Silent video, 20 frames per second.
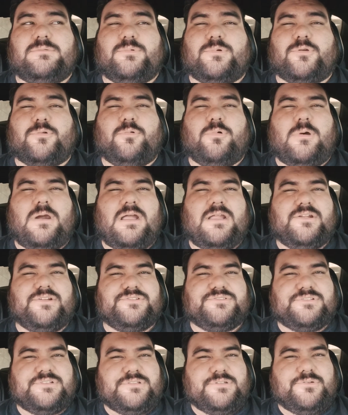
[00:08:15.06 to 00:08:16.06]

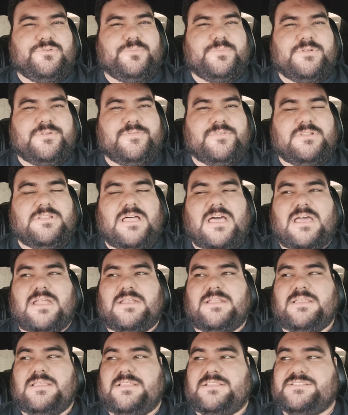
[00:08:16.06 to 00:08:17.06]
requires a little bit of a
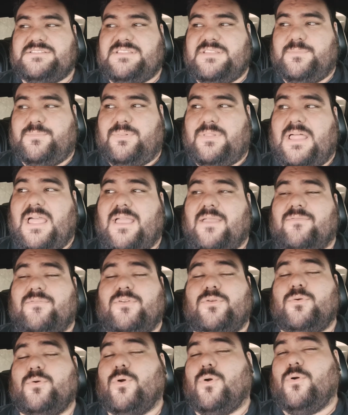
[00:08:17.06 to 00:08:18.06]
lot is the
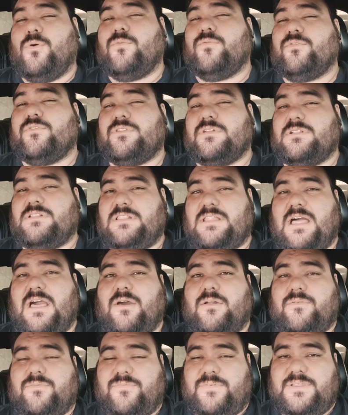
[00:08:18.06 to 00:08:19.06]
Blackvue over the
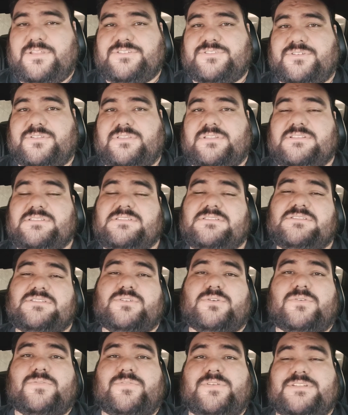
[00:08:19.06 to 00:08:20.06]
cloud feature. This is a
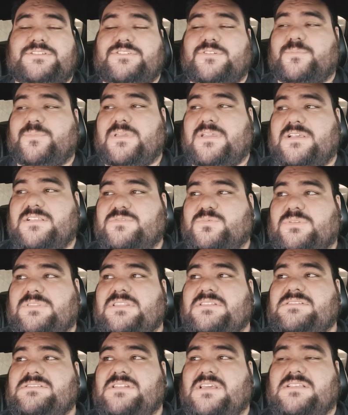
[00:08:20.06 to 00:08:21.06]
cool feature because what
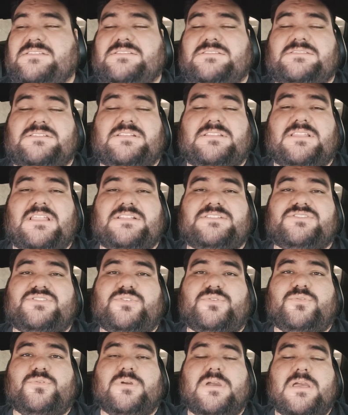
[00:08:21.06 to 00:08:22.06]
this does is it lets
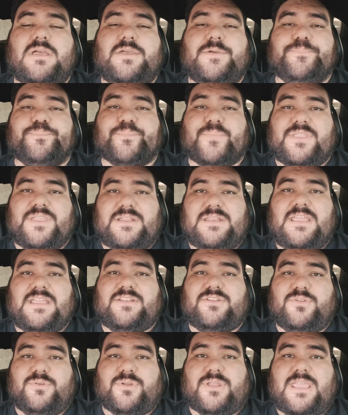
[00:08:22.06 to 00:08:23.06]
you
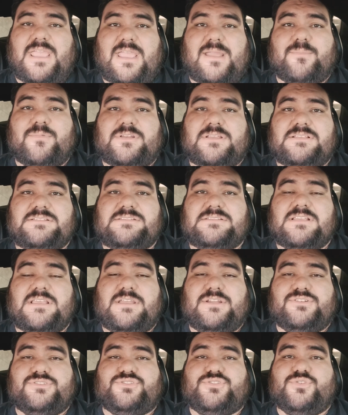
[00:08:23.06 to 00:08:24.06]
connect your cameras
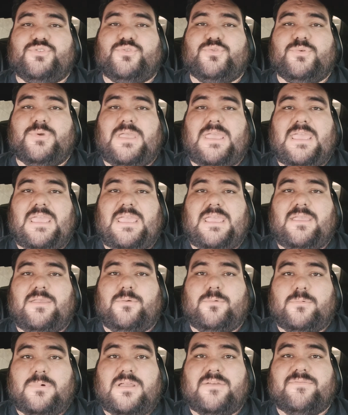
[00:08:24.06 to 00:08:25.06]
to a
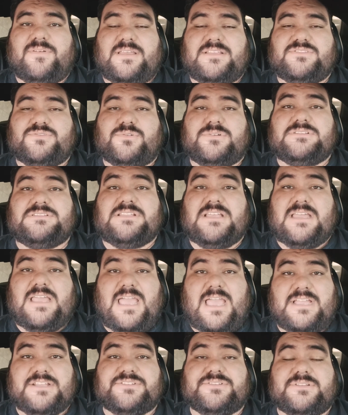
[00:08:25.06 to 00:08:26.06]
Wi-Fi source that
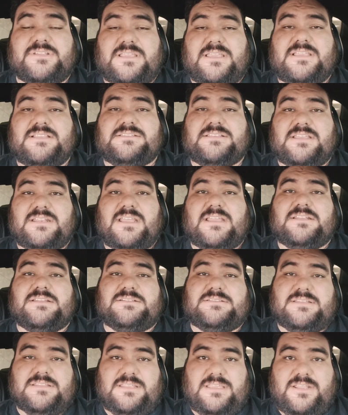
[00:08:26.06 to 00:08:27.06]
actually is
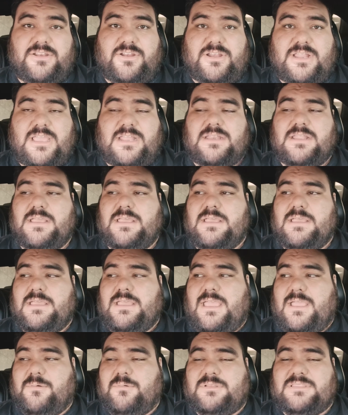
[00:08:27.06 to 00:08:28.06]
connected to the internet.
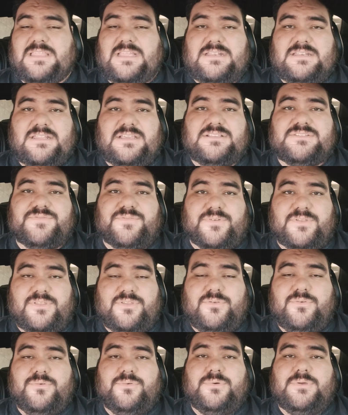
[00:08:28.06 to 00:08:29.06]
And what that does for
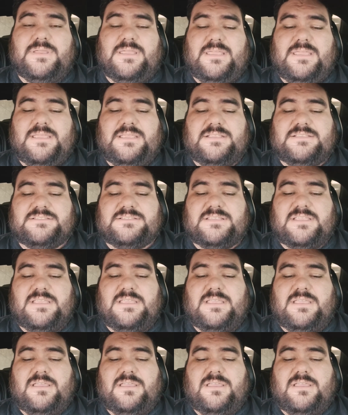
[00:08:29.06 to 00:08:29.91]
you is,